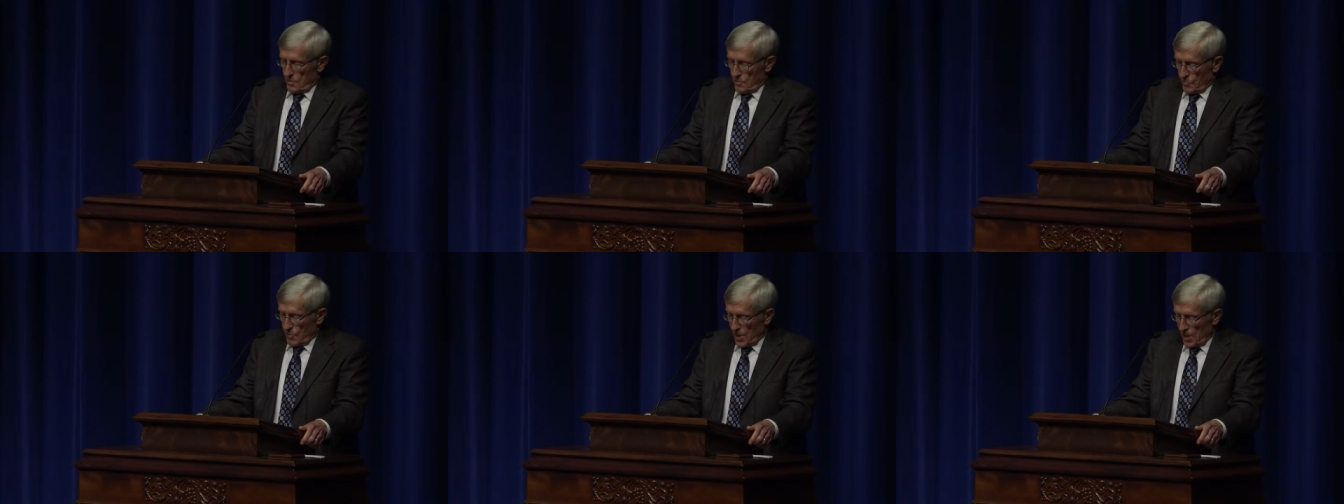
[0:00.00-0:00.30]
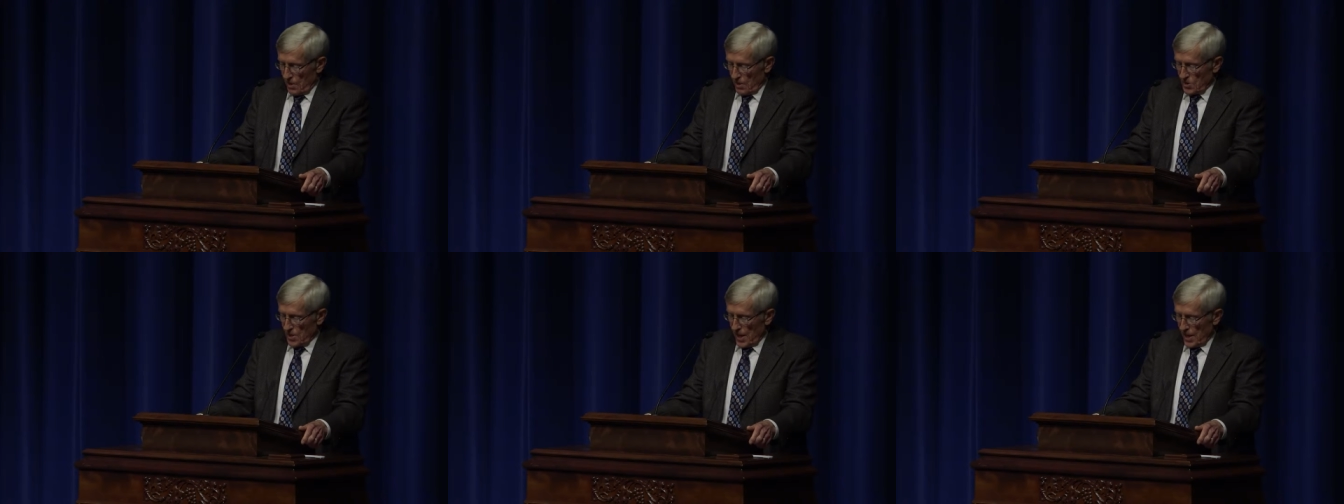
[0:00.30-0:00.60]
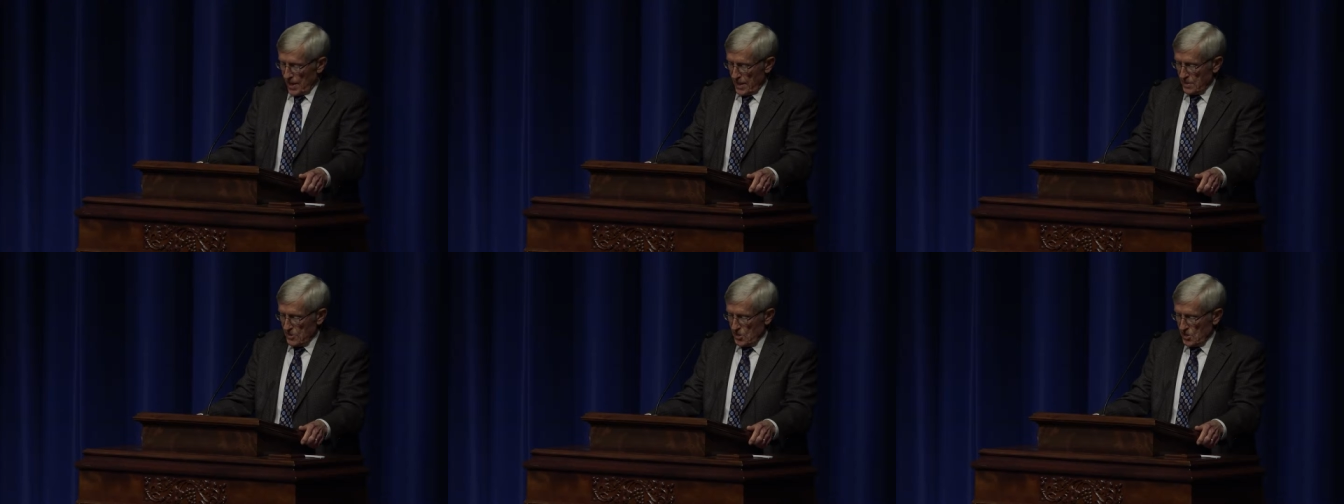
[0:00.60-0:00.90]
Because
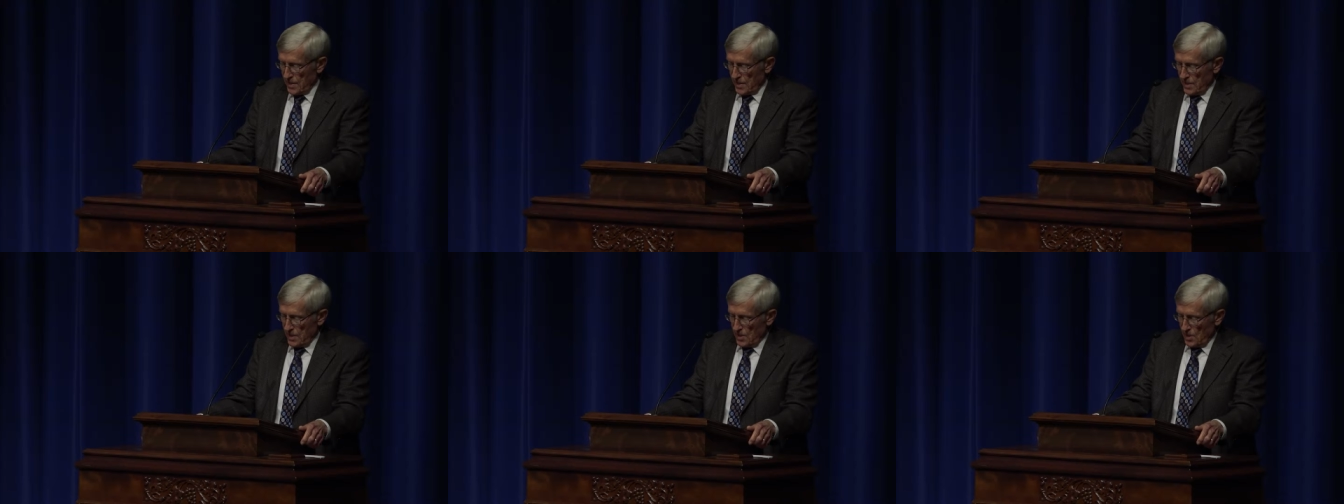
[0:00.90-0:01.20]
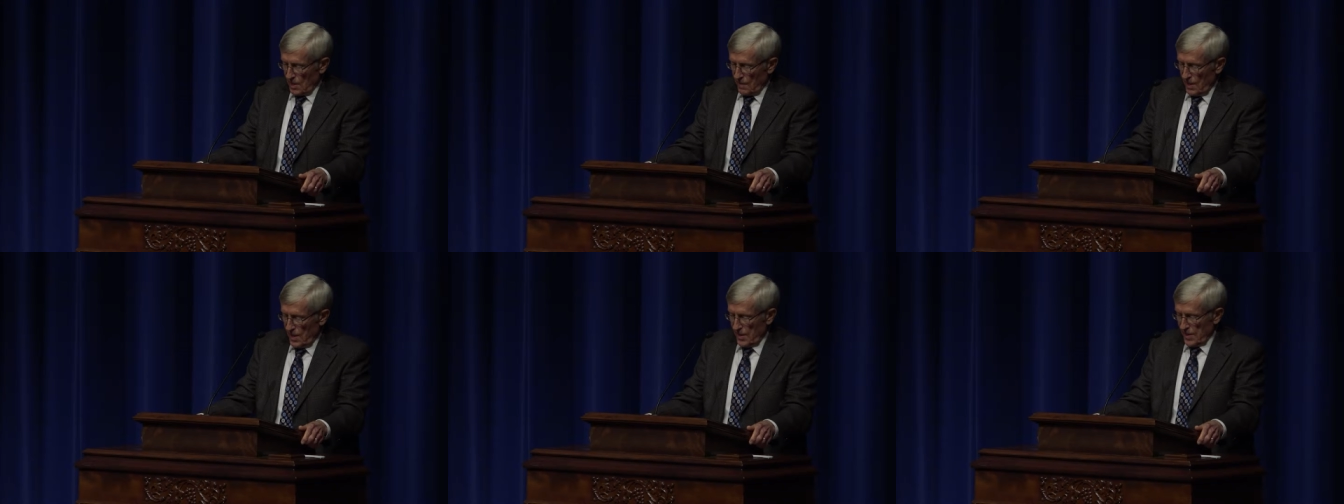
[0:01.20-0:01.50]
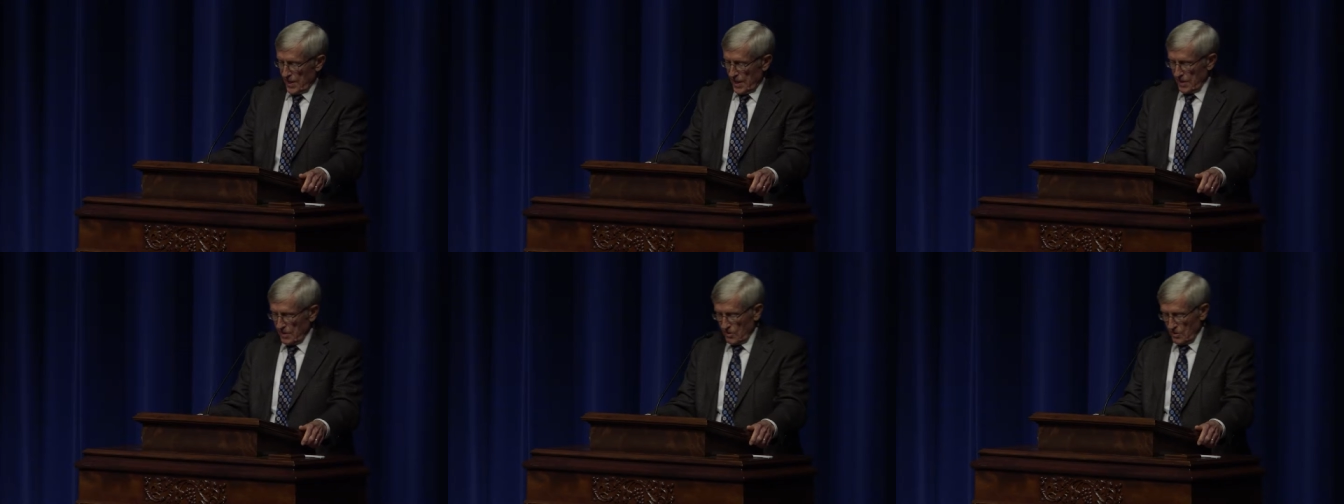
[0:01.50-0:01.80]
I could see at, the,
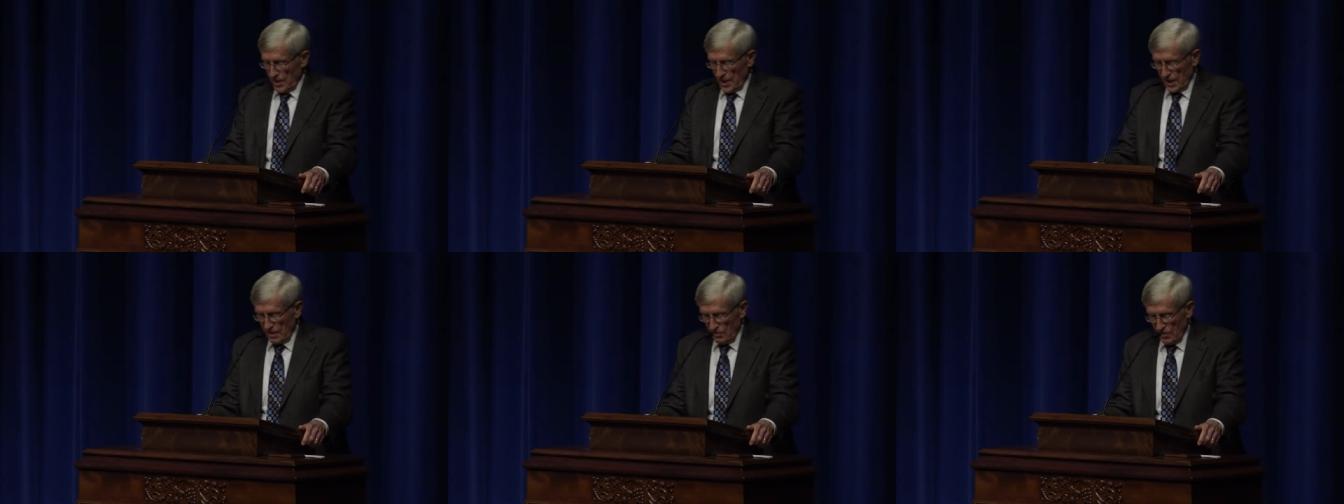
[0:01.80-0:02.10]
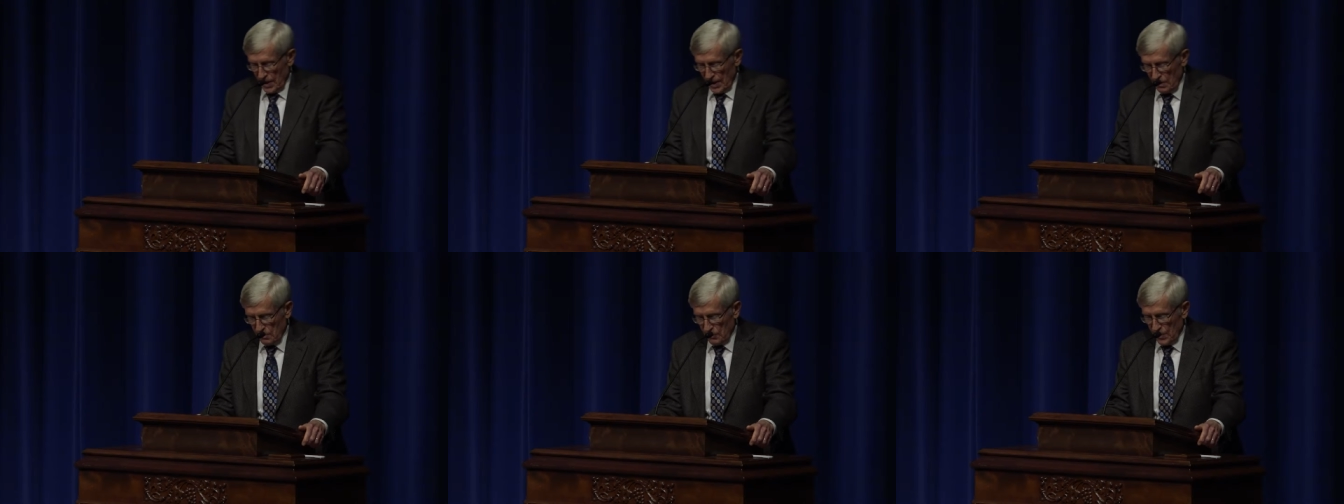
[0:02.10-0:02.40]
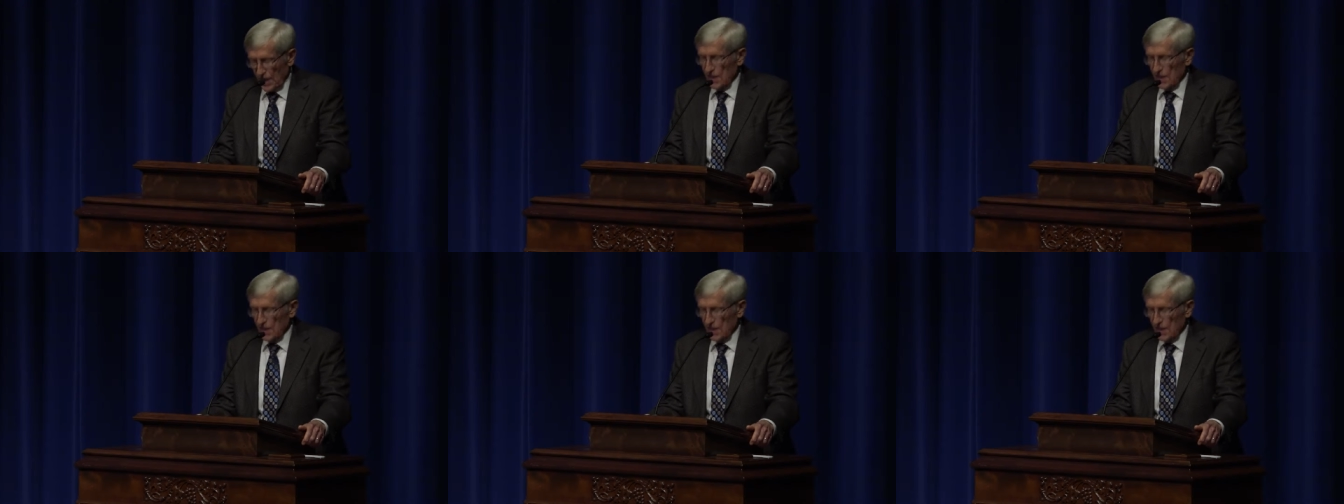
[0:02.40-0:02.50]
at, at that,